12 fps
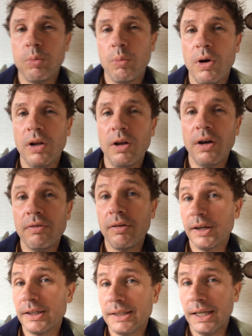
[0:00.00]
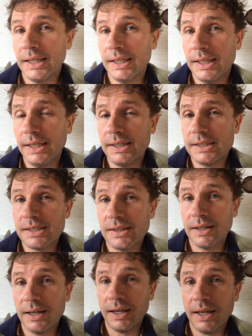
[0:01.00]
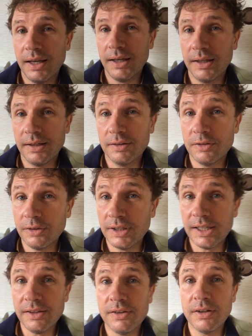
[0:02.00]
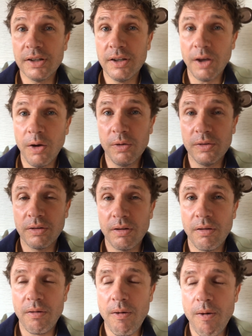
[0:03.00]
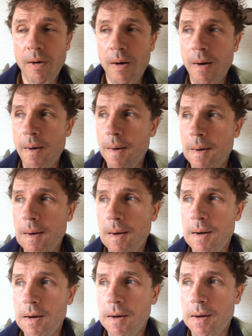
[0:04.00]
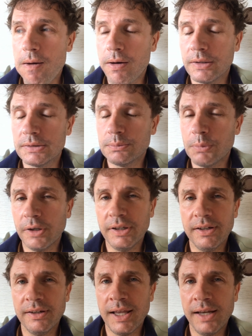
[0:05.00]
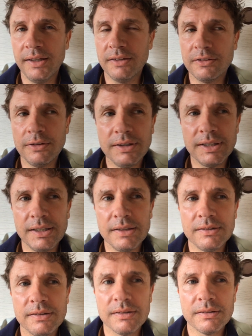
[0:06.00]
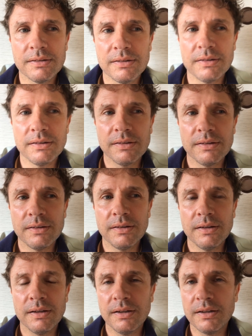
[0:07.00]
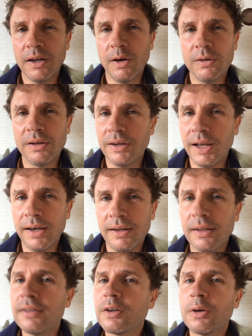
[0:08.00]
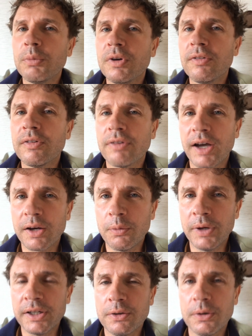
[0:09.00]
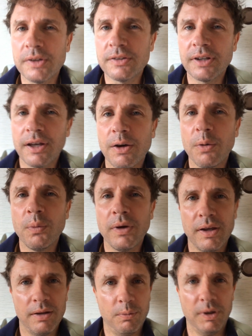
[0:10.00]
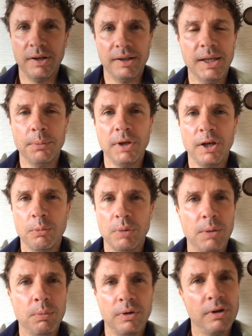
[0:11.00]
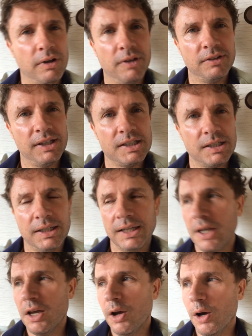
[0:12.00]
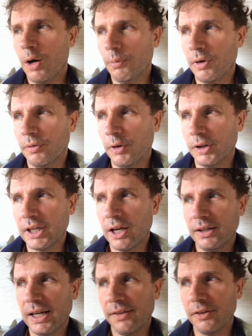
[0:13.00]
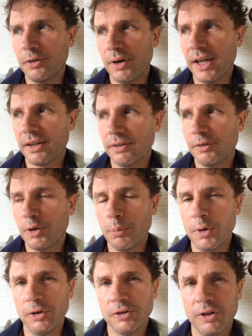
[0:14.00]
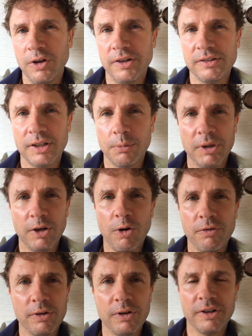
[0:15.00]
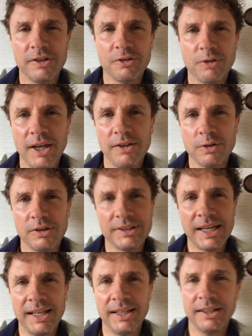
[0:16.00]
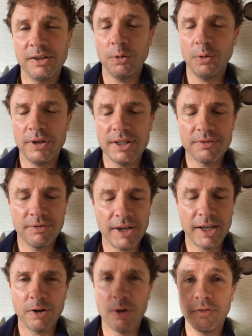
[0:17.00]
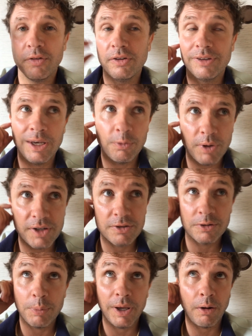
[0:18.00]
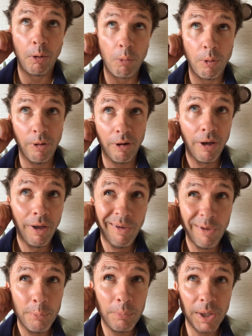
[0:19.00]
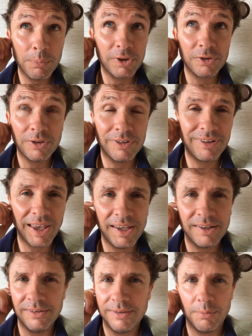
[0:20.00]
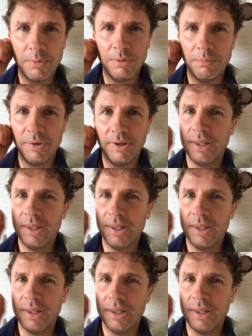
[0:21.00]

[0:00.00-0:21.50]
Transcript: While I fucking take the kids. And 2 kids and a goat. I might need a nanny. 2 kids, a goat and a nanny. That's got a bit of a fucking ring to it. So we're going to keep going, people. And I'm not going down the track of commercialising. I've been offered on Australia's Got Talent and all these fucking offers. In retrospect, maybe I should have taken some of them.